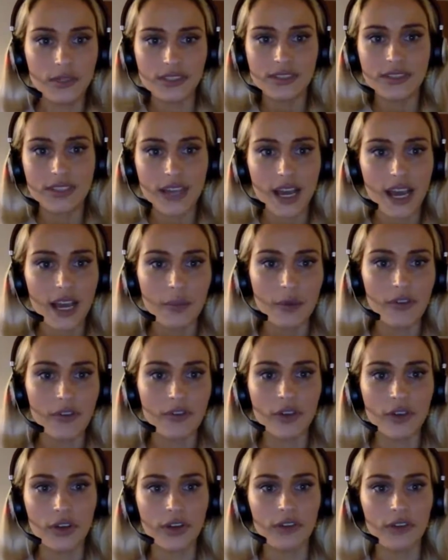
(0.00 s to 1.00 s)
time
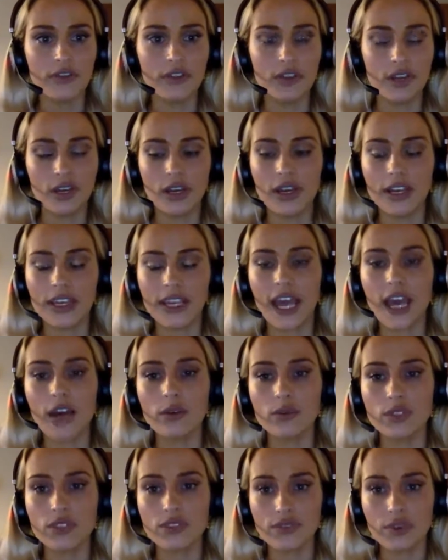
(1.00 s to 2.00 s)
of
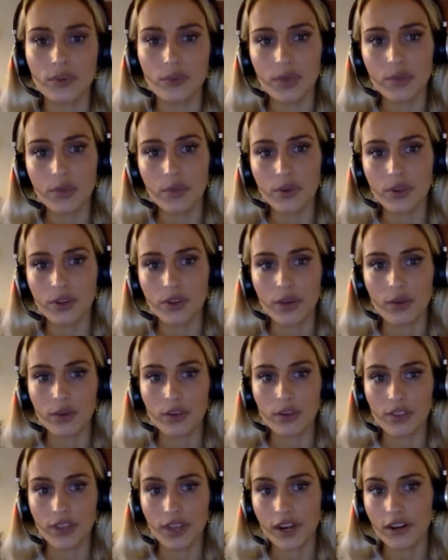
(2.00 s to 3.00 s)
accounts from people that
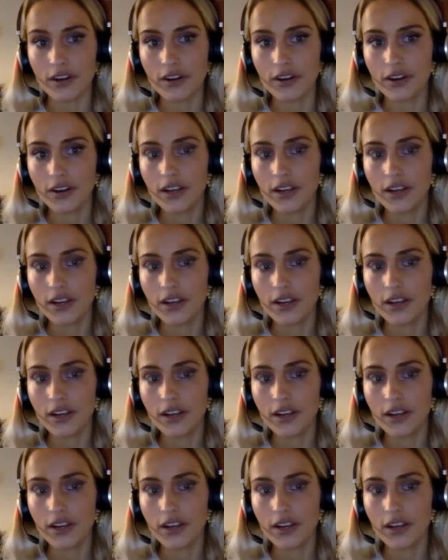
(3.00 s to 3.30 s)
were there